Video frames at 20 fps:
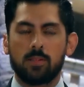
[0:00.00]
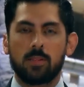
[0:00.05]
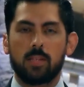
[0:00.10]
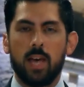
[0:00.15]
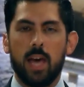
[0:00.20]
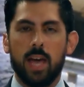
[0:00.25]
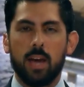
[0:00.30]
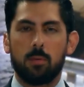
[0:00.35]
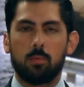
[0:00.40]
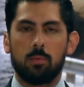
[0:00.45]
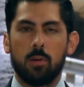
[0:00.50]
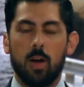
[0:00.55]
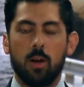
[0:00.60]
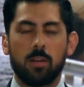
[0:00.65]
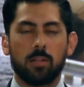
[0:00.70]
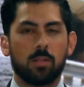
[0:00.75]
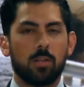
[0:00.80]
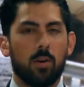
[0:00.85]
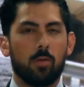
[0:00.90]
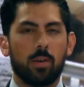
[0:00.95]
Zach
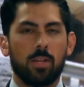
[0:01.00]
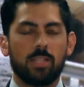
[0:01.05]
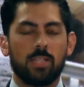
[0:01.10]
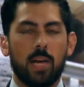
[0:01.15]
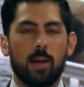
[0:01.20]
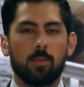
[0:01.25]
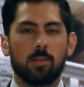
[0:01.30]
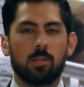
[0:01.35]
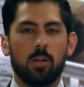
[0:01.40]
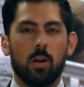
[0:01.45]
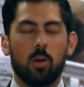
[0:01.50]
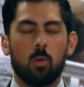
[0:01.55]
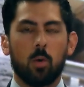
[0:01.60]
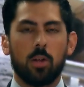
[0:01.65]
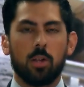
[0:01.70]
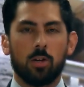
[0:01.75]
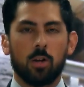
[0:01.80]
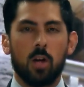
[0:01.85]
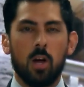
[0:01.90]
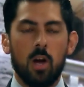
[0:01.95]
Brown. It's already time to talk
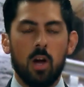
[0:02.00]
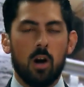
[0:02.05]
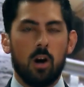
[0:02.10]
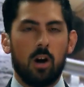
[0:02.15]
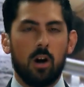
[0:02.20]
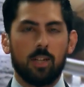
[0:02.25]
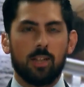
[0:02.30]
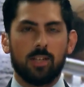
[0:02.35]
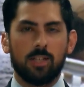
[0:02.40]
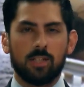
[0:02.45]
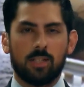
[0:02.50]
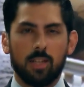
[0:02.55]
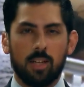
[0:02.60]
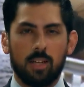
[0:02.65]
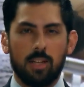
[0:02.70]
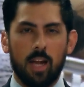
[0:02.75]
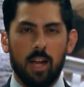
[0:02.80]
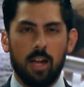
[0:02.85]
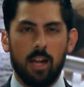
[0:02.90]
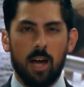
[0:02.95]
weather on this
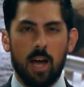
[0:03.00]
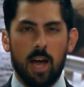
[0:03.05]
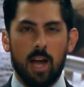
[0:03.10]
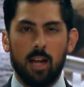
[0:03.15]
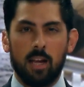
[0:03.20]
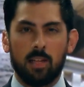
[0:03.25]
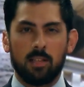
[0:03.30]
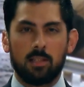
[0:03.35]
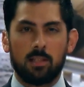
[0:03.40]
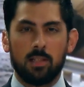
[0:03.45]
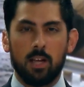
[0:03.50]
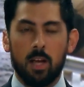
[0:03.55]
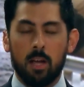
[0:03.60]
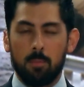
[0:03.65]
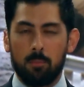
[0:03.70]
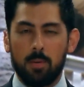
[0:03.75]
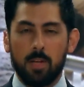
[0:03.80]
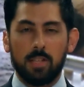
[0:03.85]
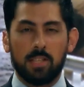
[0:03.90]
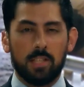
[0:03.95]
Sunday night. It's
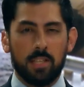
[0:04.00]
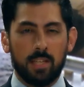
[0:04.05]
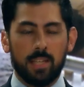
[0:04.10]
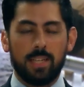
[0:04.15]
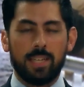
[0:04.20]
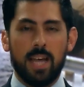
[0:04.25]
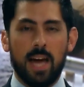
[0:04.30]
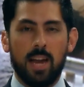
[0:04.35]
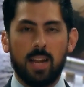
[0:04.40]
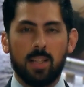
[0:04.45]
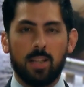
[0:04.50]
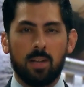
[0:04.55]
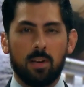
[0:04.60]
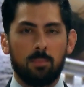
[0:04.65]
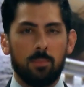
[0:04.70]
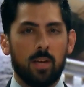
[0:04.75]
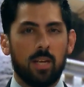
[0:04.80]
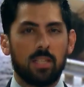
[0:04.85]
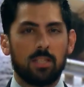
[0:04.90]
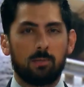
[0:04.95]
been chilling down a
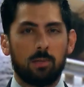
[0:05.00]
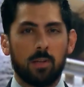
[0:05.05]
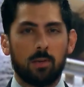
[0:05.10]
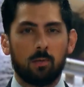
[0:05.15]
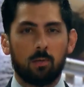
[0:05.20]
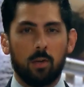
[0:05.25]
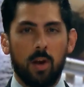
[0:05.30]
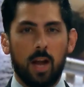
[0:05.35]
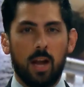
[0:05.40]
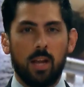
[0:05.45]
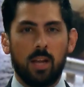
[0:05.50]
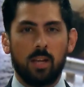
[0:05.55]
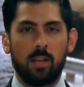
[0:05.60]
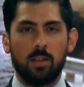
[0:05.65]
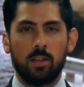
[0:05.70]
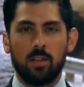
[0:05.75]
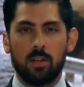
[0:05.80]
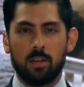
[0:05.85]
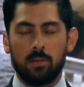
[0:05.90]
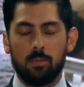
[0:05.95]
little bit. It's been
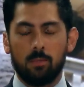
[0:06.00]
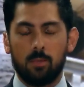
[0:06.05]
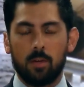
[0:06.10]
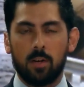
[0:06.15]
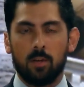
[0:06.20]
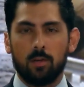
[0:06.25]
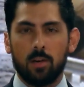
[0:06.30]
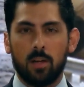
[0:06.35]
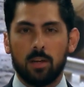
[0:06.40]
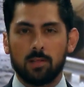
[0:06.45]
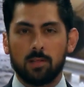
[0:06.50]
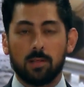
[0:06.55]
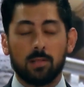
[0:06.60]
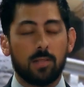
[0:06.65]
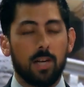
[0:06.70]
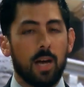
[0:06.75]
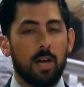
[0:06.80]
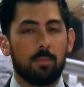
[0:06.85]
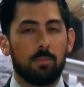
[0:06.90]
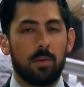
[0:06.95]
rainy. Meteorologist
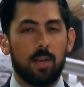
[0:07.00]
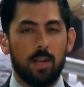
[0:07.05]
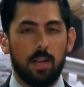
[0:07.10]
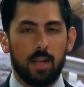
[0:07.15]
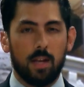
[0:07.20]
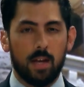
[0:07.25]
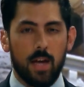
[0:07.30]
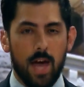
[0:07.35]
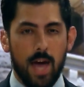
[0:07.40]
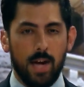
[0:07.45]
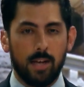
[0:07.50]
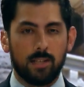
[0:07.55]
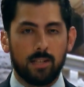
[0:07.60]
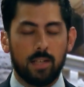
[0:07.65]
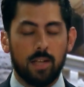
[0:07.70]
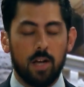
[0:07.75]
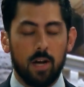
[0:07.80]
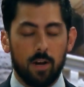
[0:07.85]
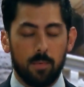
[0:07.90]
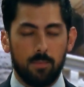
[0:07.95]
Scott Pitney has
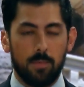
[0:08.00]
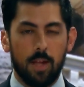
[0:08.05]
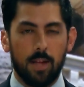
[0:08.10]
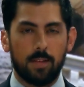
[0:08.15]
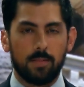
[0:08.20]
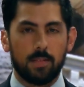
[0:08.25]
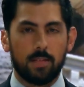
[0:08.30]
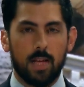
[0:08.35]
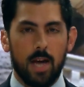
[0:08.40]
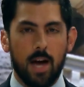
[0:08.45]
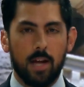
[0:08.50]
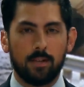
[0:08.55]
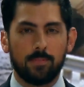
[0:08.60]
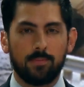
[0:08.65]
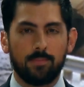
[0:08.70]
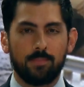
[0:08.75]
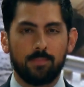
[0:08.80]
an update. Scott.